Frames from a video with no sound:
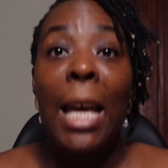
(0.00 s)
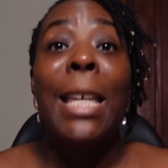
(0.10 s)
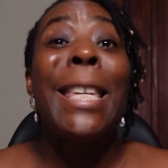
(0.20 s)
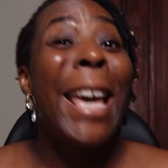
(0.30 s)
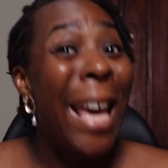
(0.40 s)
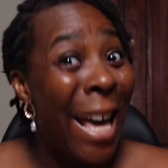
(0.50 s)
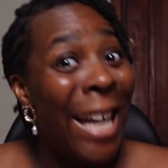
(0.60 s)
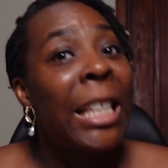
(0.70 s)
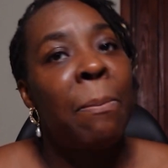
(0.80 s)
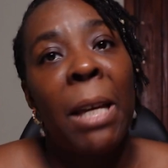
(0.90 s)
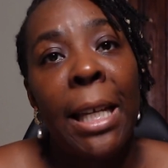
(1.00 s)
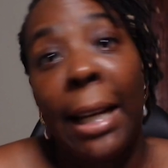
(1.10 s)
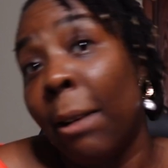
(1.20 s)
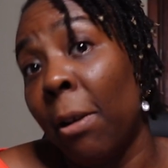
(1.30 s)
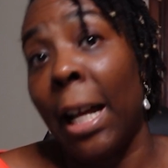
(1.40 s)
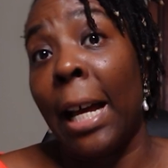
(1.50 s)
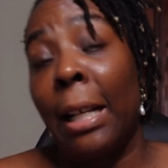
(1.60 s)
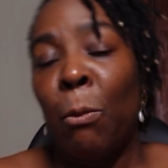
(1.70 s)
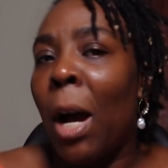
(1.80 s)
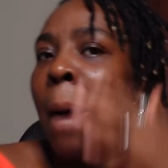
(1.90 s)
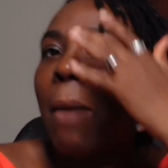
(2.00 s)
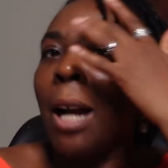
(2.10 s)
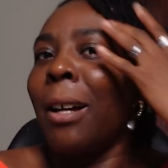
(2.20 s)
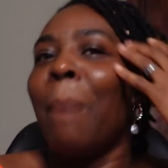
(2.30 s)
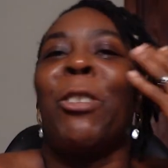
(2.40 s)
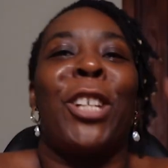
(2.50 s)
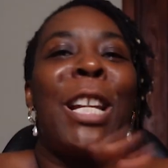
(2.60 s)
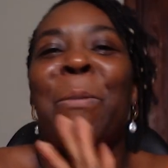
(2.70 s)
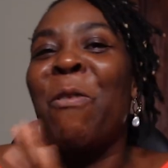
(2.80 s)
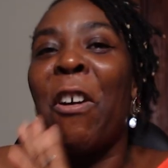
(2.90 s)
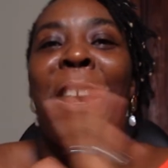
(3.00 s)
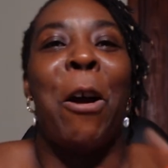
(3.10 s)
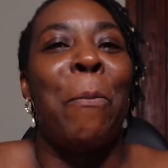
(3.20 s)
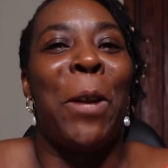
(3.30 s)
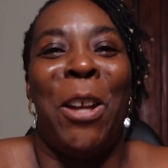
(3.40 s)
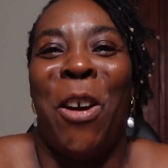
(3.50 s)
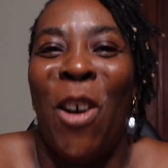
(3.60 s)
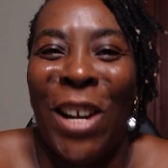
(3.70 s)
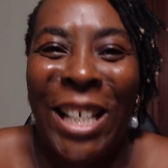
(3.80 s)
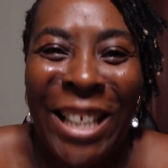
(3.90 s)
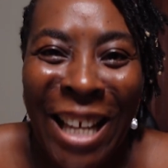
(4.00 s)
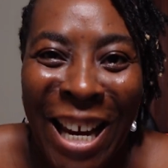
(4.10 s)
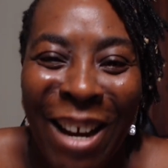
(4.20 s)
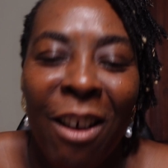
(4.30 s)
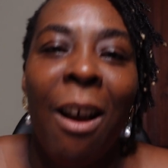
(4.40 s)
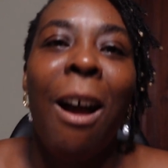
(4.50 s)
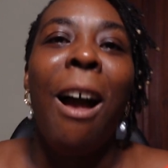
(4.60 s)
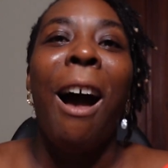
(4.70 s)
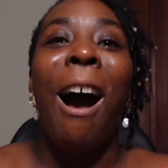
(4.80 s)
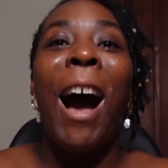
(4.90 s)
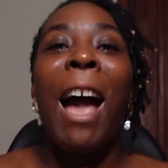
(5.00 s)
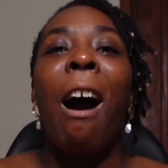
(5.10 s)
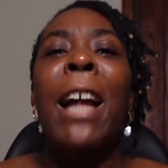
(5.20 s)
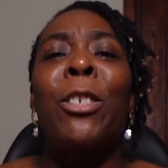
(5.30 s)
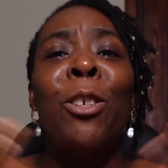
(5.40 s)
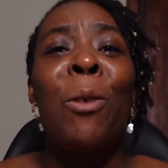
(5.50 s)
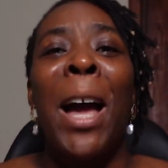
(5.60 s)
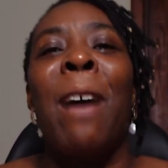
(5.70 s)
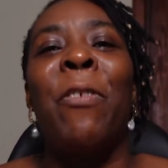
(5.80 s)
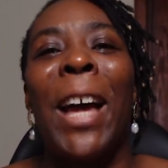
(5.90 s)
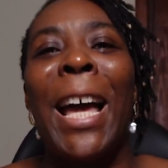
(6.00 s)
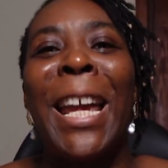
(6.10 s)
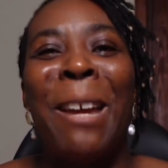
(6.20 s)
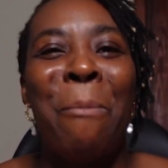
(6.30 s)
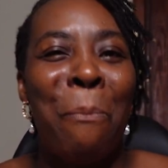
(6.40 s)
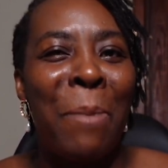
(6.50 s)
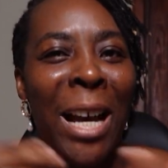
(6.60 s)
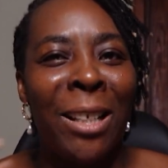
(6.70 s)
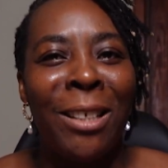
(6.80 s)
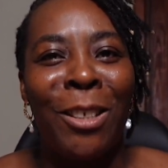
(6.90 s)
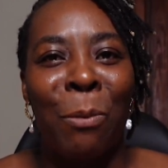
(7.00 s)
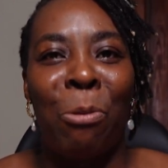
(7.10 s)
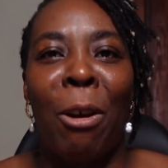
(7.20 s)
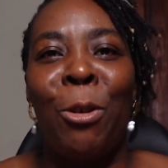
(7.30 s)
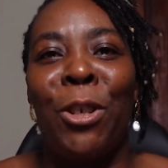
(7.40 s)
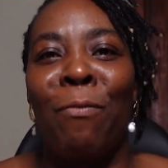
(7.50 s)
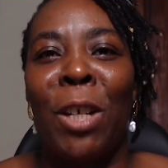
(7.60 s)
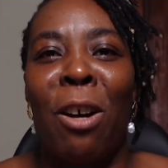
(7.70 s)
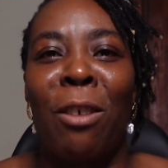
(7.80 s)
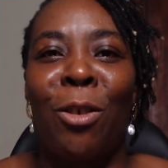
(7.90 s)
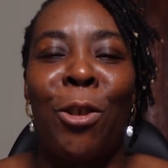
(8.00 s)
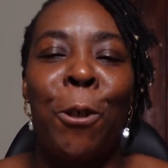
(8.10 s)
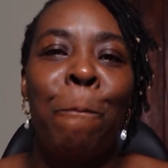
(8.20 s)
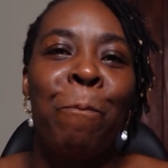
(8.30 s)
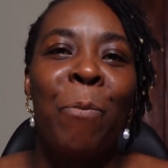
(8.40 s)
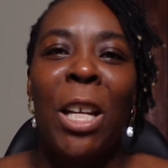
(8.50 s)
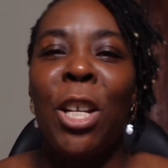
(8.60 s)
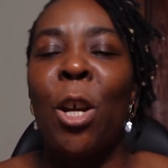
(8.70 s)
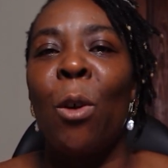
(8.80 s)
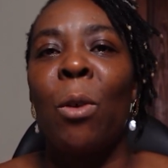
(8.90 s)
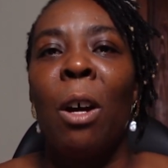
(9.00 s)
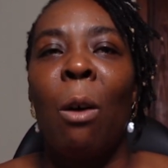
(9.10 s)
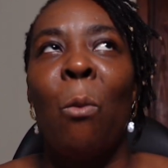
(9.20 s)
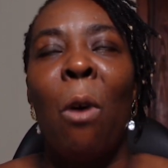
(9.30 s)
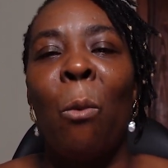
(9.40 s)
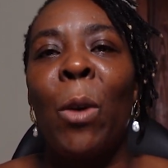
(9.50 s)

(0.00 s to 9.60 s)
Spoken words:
Yeah, it's me, I ain't gonna lie. I'm just gonna be very open and honest here. I do have a balanced approach in regards to, what